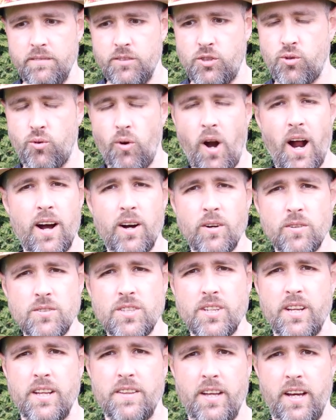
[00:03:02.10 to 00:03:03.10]

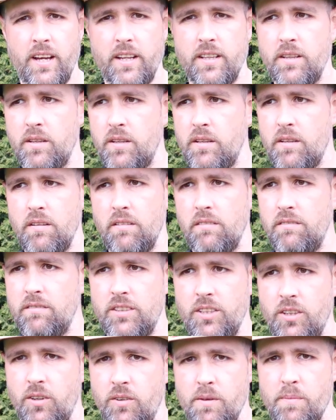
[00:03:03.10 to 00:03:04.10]
shrouds that,
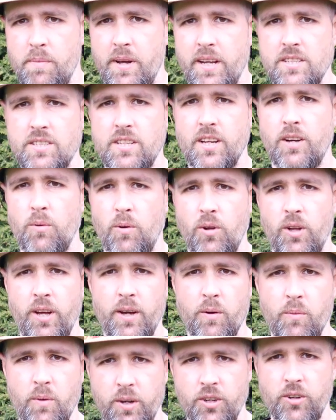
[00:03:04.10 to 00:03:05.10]
you know, the mainsail will
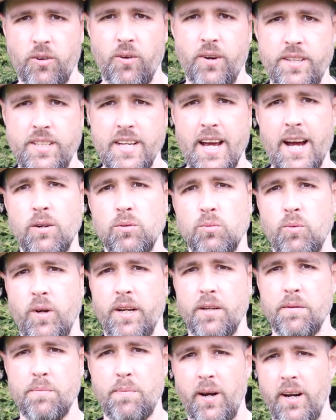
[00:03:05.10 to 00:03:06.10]
hit when you're going
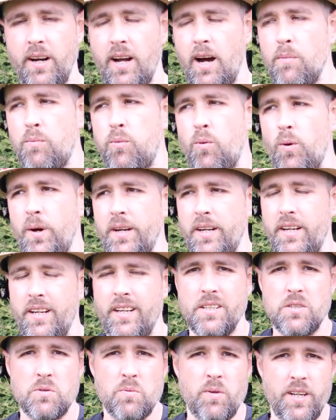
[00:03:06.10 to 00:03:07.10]
downwind, but upwind it
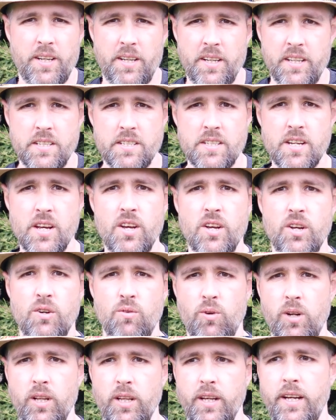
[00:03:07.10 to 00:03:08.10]
is what it is,
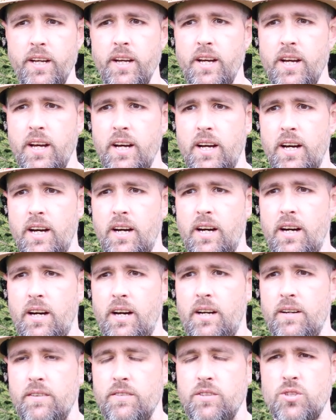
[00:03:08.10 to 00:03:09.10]
really.
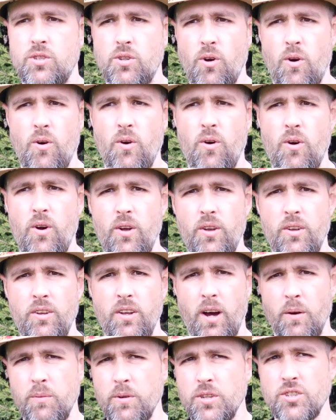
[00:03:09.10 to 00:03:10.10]
So
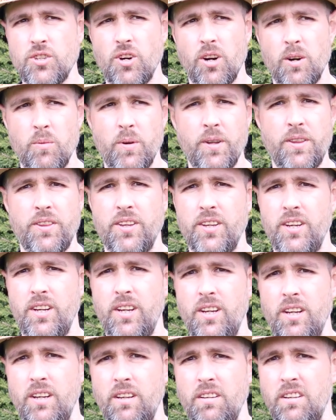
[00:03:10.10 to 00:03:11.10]
I would start with
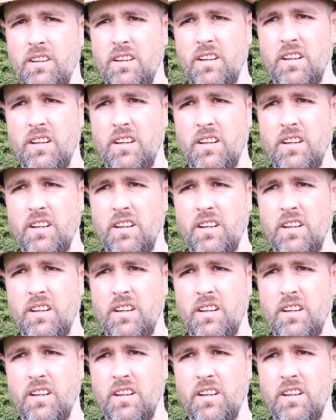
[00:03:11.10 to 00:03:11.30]
the